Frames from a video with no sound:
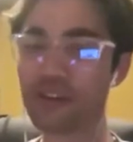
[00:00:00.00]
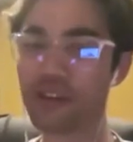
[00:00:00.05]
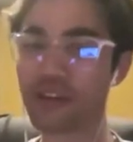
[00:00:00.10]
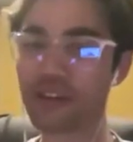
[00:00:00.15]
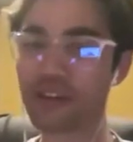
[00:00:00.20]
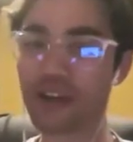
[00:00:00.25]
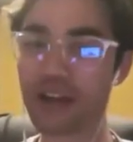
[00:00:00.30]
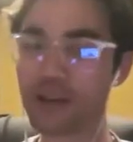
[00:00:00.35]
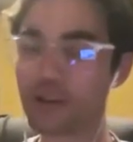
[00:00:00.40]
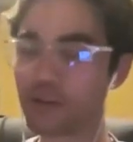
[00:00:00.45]
Like,
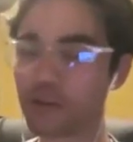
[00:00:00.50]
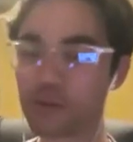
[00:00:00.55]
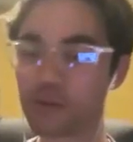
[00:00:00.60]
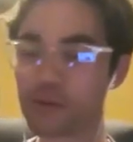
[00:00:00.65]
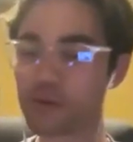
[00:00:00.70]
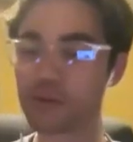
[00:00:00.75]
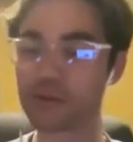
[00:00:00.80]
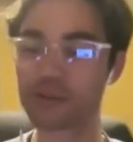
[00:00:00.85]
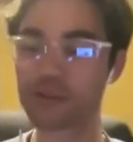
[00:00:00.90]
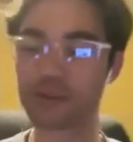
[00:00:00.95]
not only
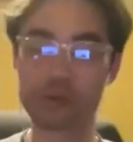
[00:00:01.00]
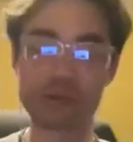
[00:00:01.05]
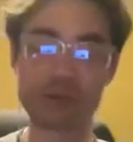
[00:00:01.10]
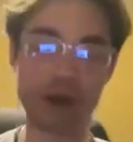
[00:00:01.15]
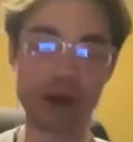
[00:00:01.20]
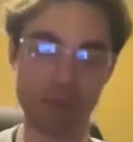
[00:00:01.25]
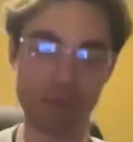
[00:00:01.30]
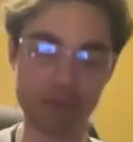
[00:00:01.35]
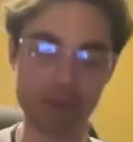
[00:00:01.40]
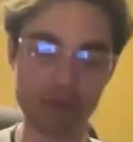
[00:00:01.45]
were they so
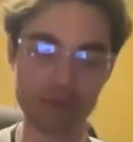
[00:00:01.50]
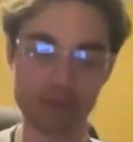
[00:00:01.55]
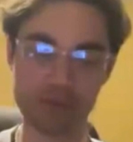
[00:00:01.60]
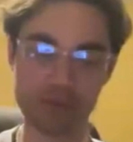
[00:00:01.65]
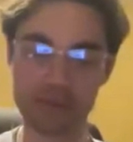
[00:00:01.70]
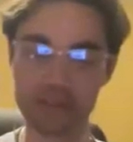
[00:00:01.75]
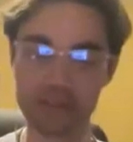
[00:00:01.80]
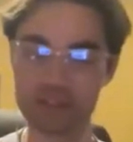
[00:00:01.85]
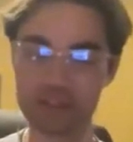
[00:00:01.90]
dominant, but